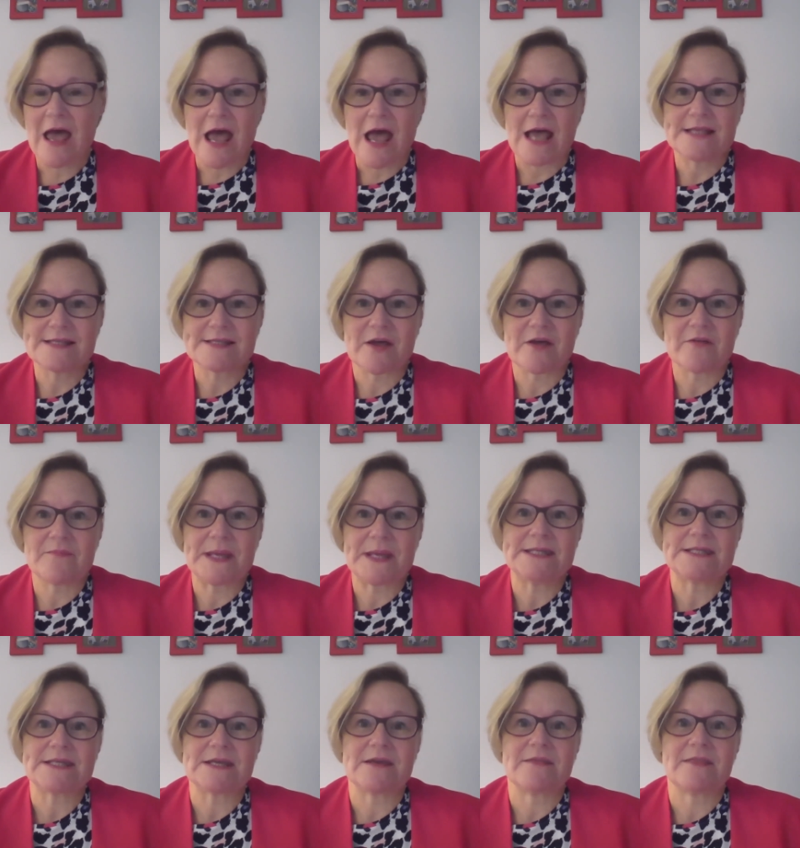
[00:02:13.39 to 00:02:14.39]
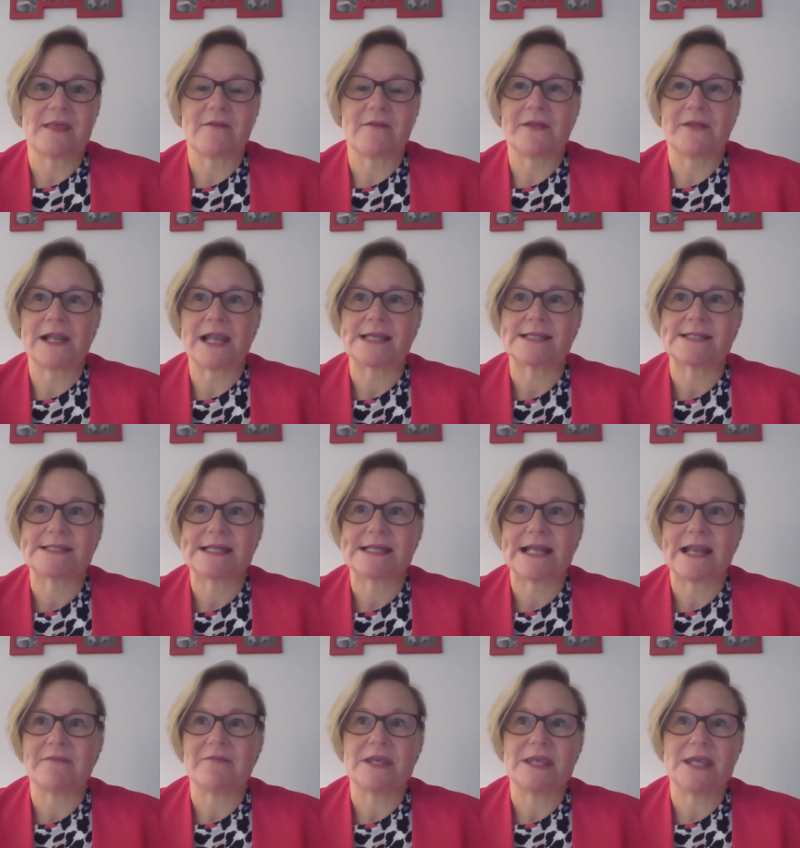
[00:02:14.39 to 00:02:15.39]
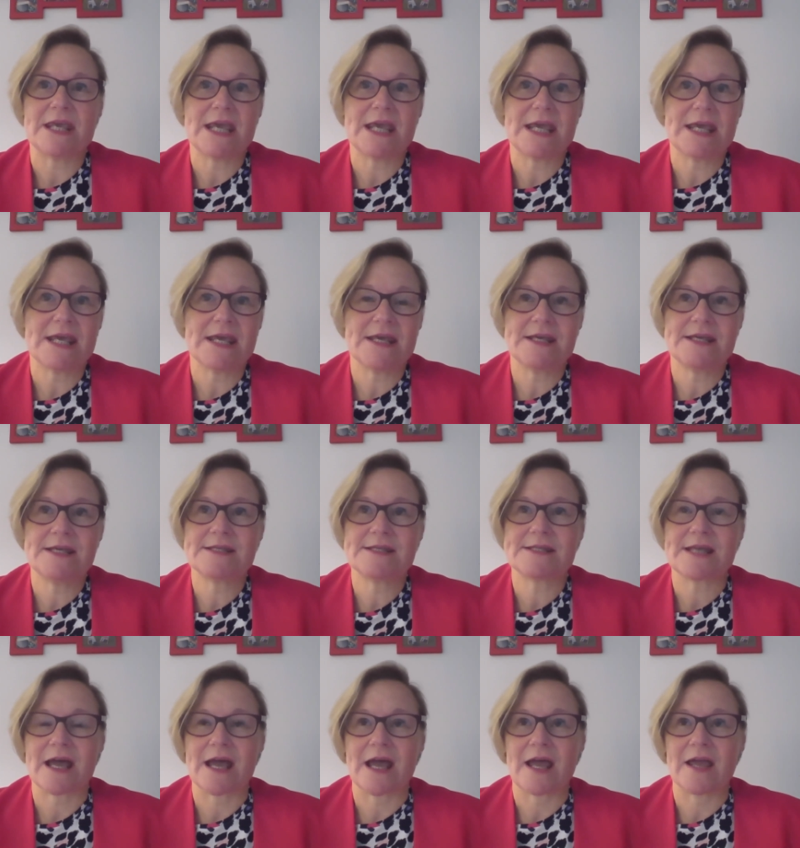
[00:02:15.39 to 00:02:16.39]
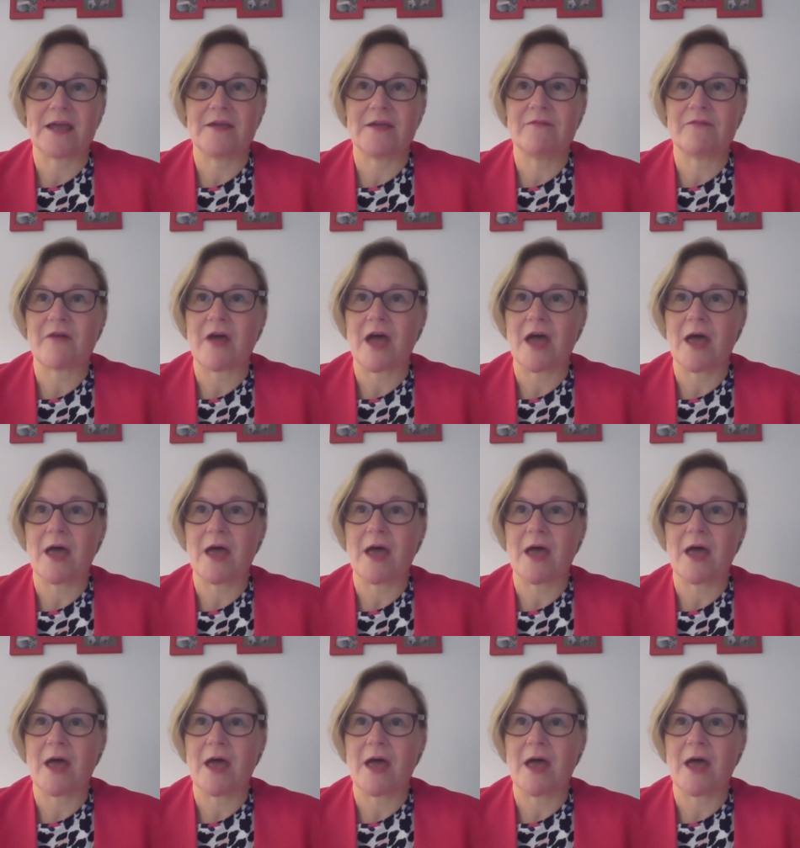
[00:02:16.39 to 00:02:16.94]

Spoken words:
And so I've been doing that for the last 11 years. I've